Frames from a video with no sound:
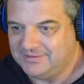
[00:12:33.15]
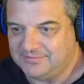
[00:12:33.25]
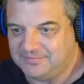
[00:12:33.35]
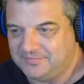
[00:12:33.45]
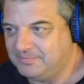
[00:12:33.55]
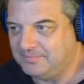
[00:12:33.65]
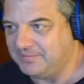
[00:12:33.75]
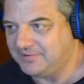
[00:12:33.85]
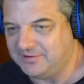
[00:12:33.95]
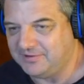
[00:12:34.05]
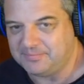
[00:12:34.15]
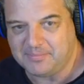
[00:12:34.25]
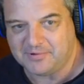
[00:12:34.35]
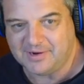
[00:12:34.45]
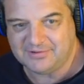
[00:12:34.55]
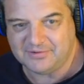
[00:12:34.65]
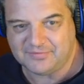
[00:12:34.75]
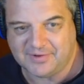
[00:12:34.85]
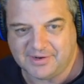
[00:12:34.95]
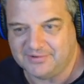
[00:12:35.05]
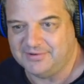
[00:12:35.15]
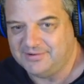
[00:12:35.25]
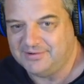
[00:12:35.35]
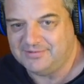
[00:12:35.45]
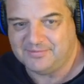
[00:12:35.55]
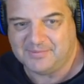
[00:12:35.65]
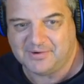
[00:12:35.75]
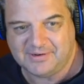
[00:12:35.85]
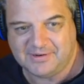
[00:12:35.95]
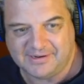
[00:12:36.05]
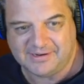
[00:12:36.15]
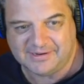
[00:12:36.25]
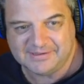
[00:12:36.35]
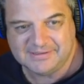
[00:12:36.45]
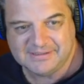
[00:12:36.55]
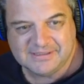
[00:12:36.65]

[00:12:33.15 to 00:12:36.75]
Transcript: let's publish these paparazzi photos, you know, it doesn't matter what they are, you know.